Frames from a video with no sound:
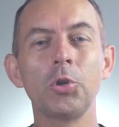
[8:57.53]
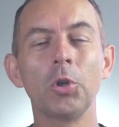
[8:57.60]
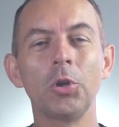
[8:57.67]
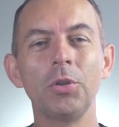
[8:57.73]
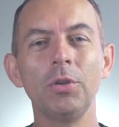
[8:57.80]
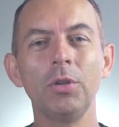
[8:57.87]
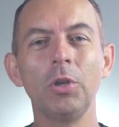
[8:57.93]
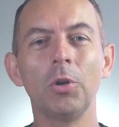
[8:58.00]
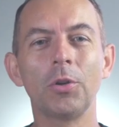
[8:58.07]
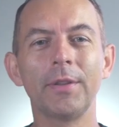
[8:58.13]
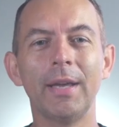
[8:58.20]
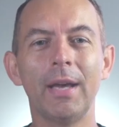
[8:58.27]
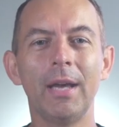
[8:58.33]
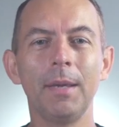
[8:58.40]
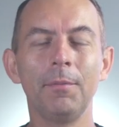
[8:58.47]
shorten your
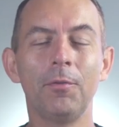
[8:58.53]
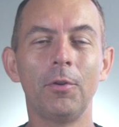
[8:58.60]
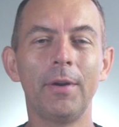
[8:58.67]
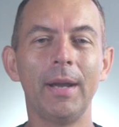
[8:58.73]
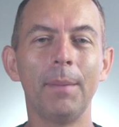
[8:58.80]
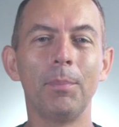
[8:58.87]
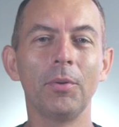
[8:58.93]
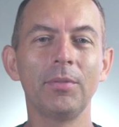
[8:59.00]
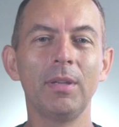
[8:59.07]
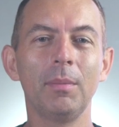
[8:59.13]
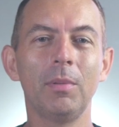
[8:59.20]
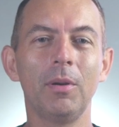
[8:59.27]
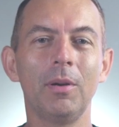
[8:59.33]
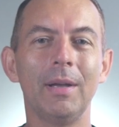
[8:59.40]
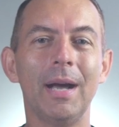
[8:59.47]
time for a
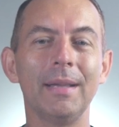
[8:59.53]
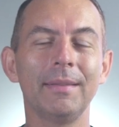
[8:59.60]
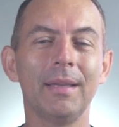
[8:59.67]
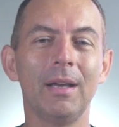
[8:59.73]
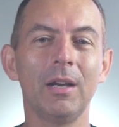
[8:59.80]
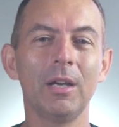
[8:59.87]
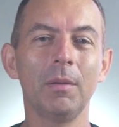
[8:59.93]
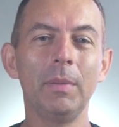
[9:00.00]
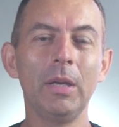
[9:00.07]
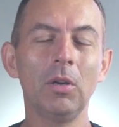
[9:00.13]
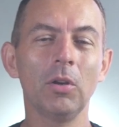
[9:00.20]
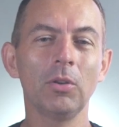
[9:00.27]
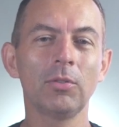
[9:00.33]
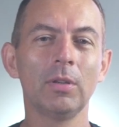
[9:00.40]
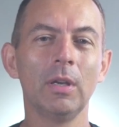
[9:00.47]
possible attack
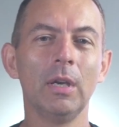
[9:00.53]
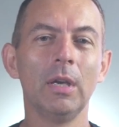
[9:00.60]
because